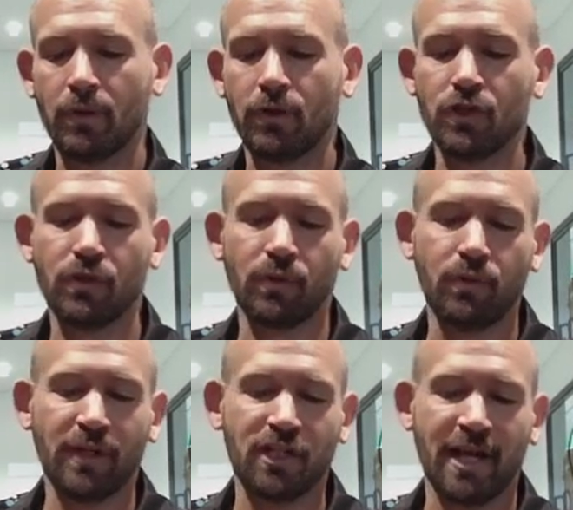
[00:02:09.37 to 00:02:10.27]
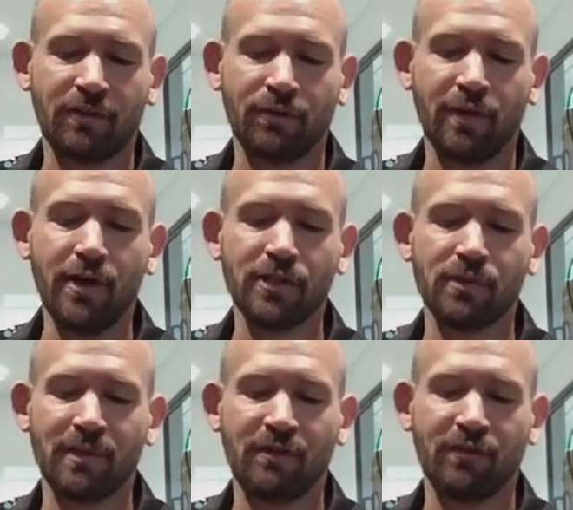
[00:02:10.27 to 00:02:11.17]
Just do a quick check through those because
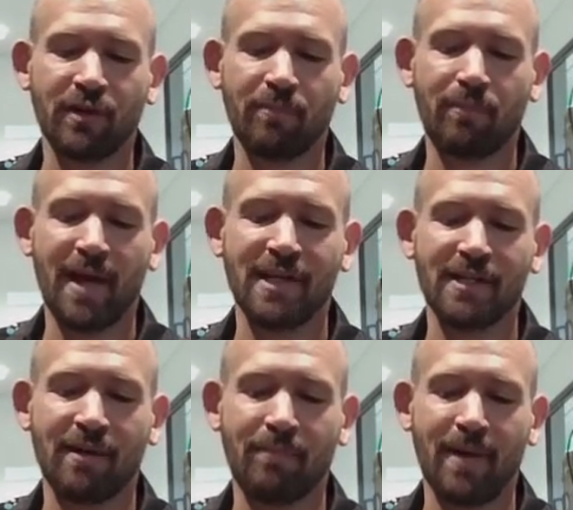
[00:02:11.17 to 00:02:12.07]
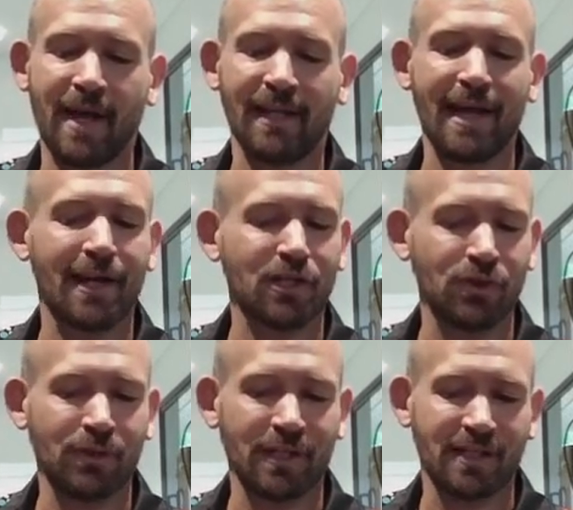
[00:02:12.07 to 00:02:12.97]
when you've got a, a badly out of
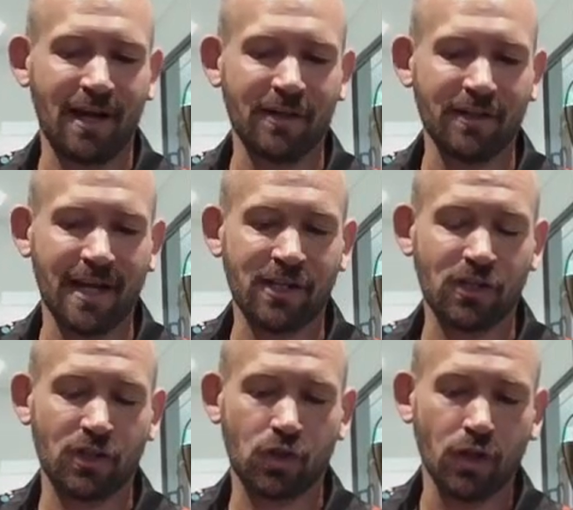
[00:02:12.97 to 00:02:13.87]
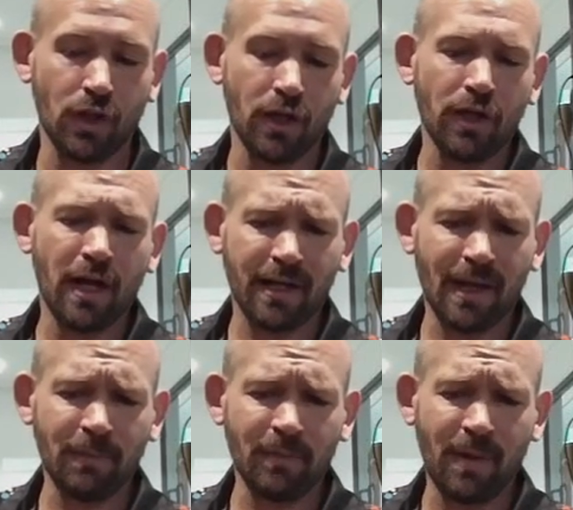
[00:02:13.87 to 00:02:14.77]
tune guitar, it takes a
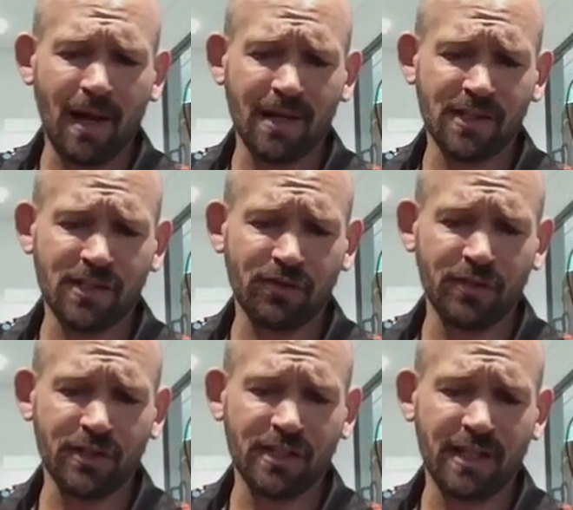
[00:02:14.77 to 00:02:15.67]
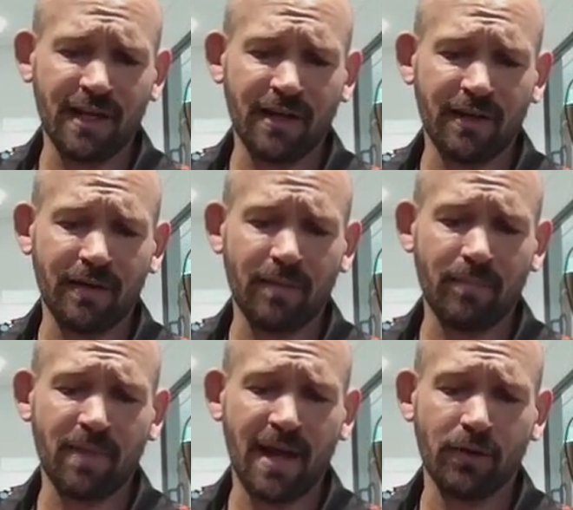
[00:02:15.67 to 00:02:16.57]
couple of passes through just to get it
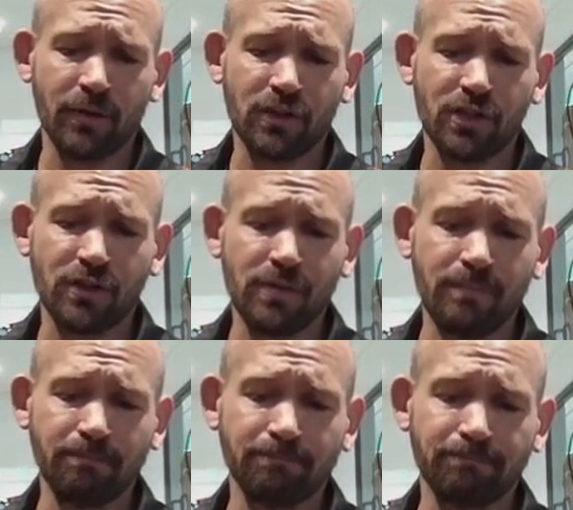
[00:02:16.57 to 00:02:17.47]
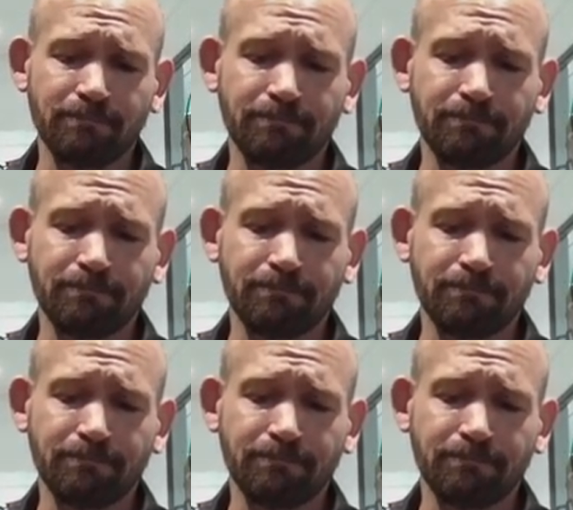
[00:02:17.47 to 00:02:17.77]
bang on tune.